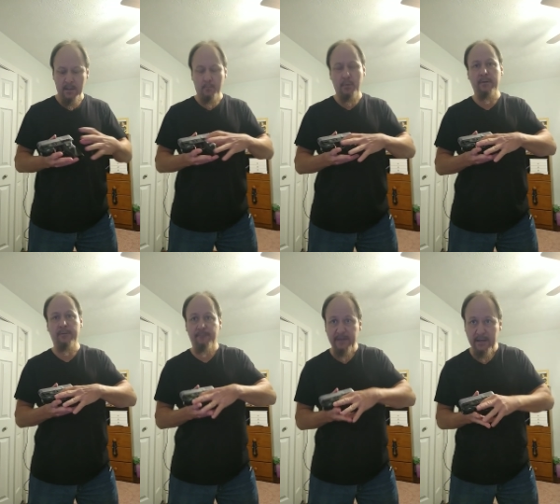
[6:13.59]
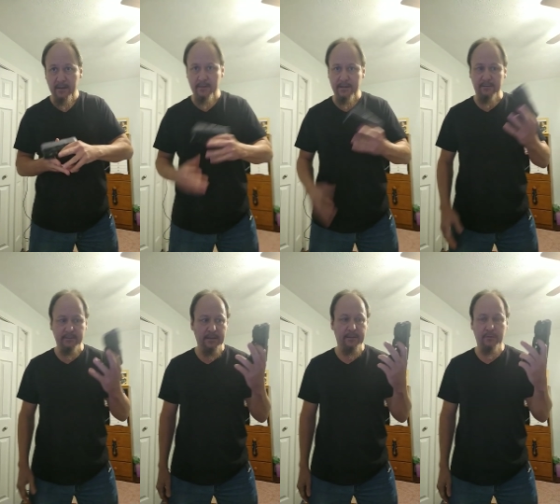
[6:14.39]
put a finger
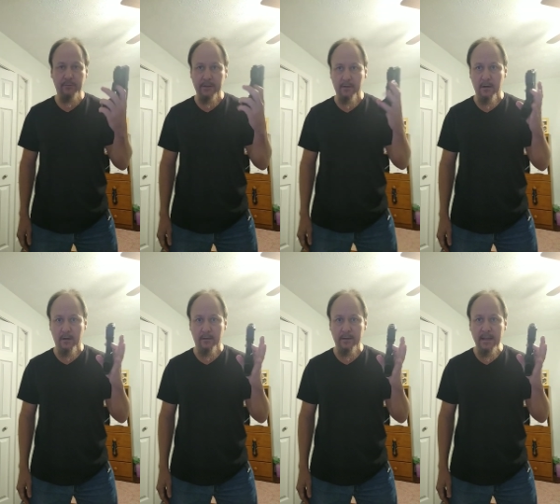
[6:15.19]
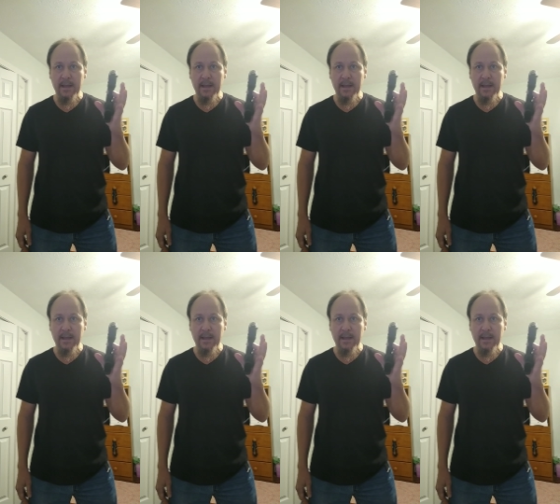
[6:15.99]
inside the trigger guard